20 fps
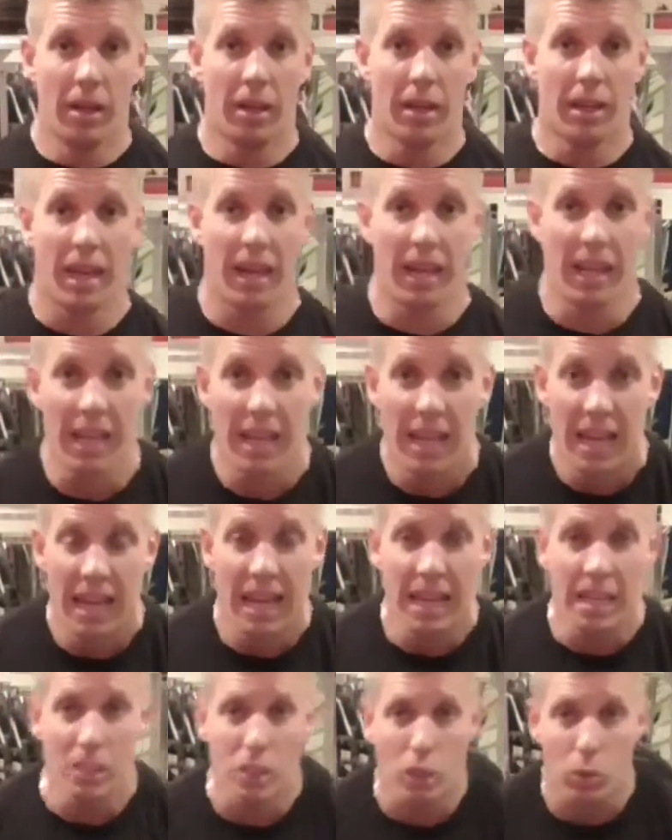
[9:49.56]

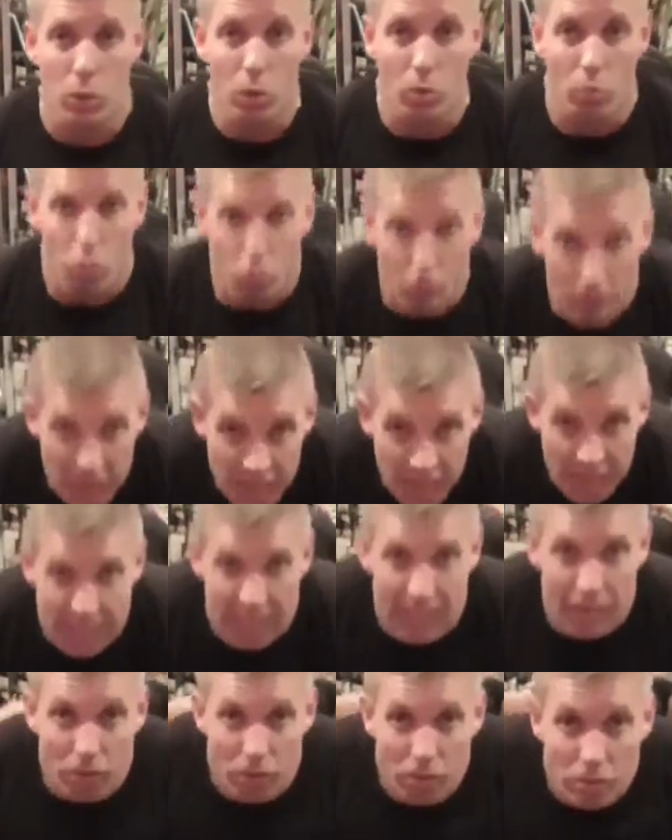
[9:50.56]
okay, into a
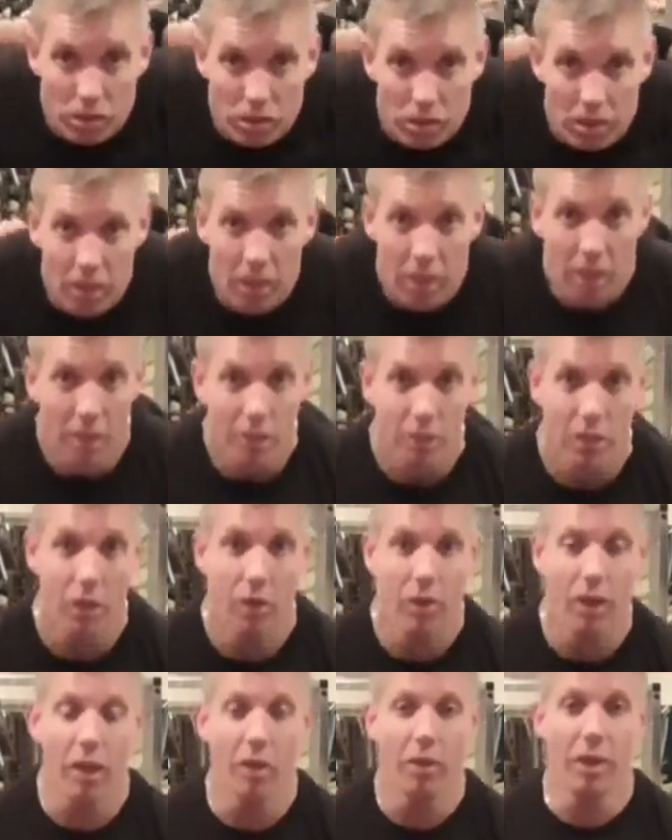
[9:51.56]
rear delt.
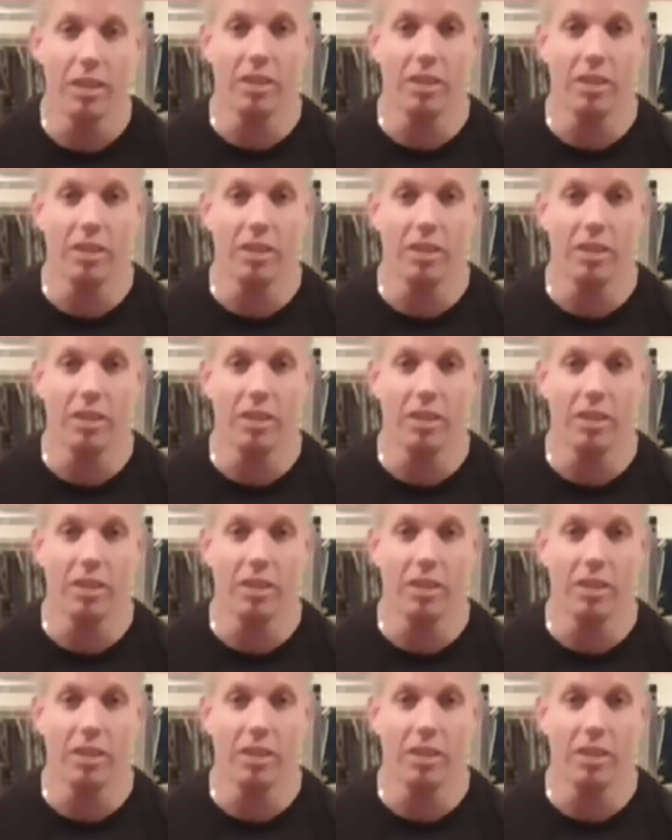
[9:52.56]
So I know